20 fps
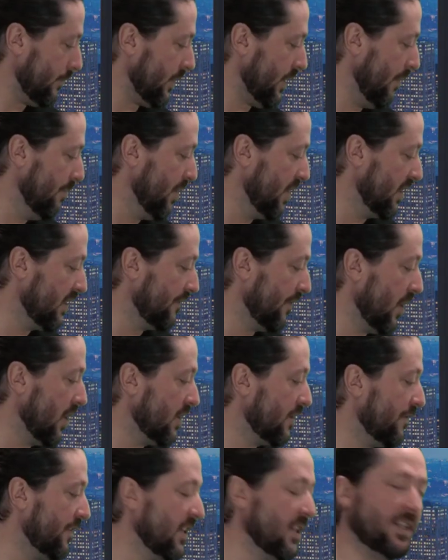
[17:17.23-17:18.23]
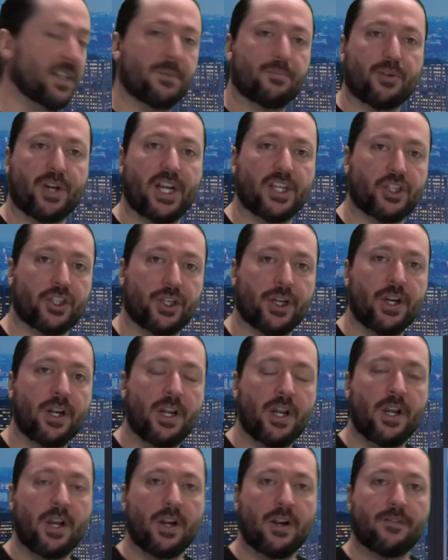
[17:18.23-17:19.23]
But as far as feeling the pressure
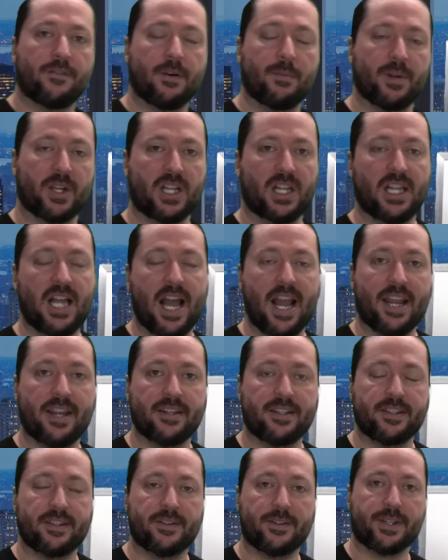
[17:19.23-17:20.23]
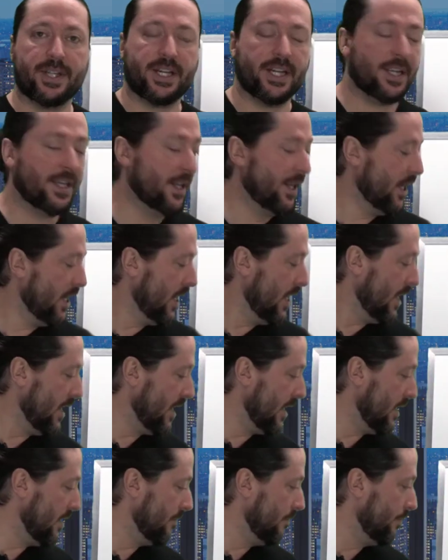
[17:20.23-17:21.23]
from a client, okay,
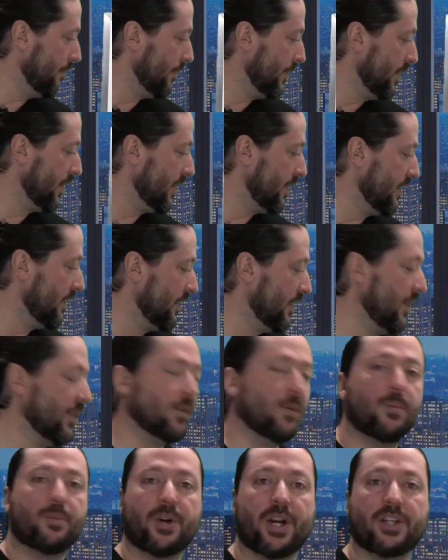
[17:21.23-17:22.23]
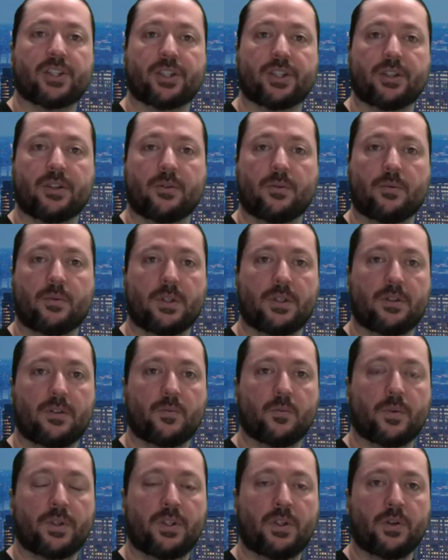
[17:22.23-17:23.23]
there's 0 pressure.
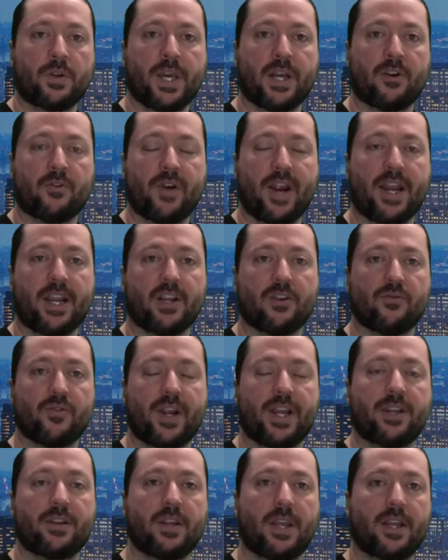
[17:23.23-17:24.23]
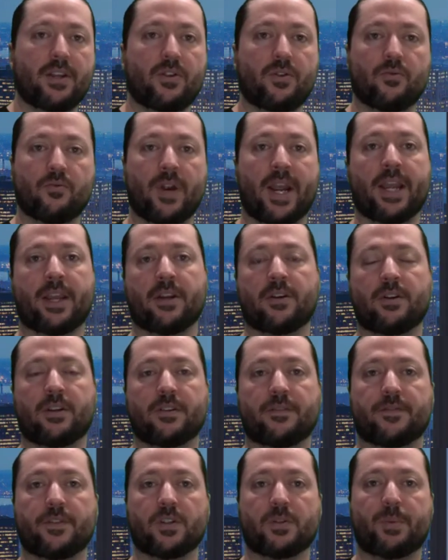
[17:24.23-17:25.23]
When you get a rank and rent and you rank it on
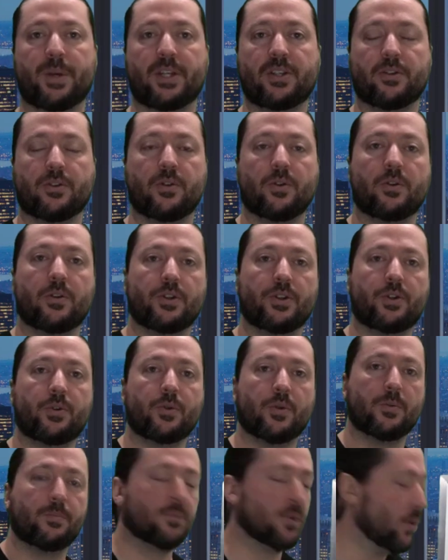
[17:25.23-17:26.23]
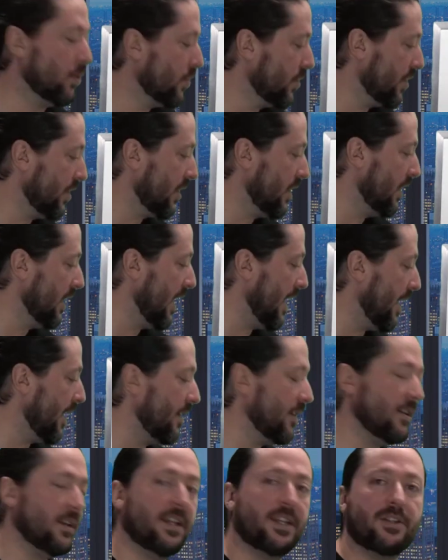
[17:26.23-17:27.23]
the first page of Google and you approach the
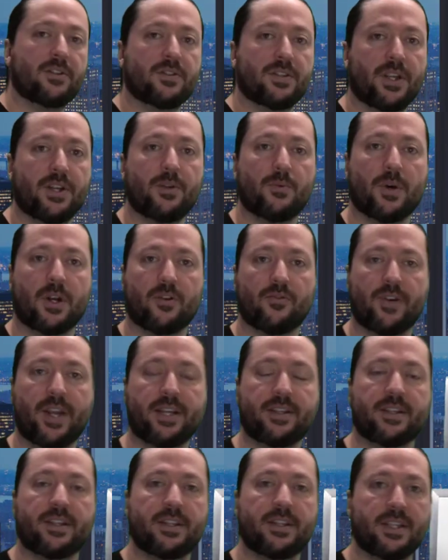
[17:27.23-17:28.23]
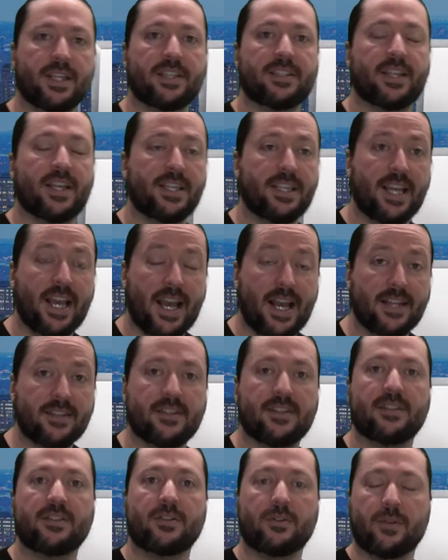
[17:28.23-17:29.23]
client and you say, do you want to rent it? And they say
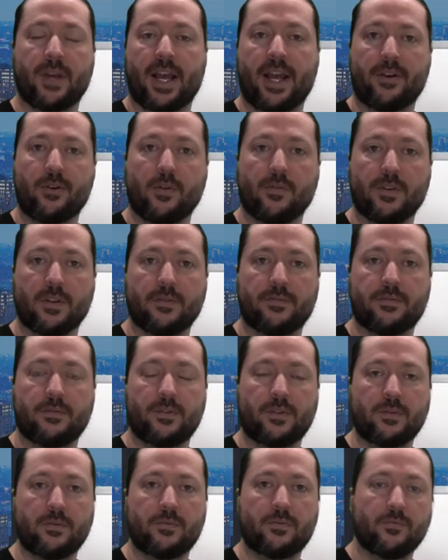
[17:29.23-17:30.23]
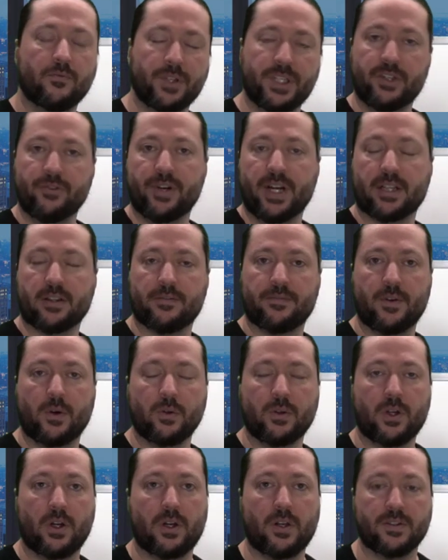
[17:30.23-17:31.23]
yes, and you you redirect the
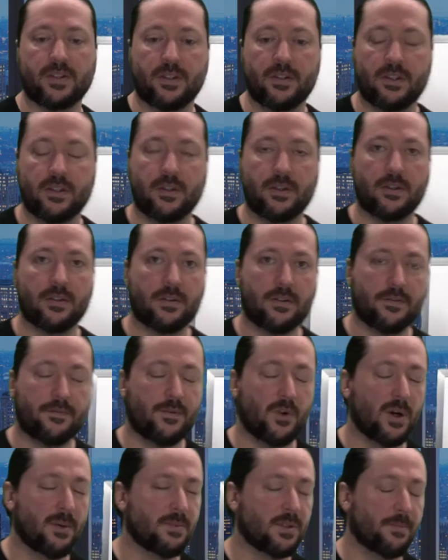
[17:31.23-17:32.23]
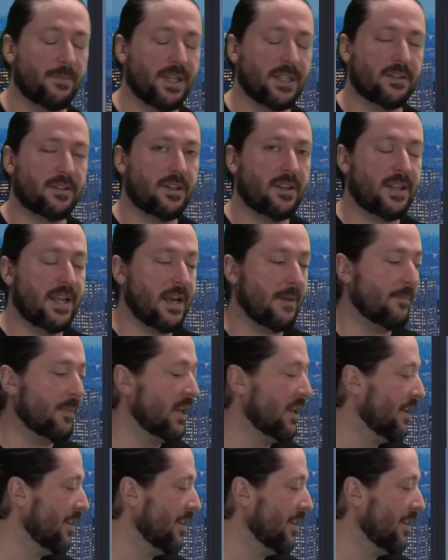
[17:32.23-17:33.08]
phone calls and the form submits to them.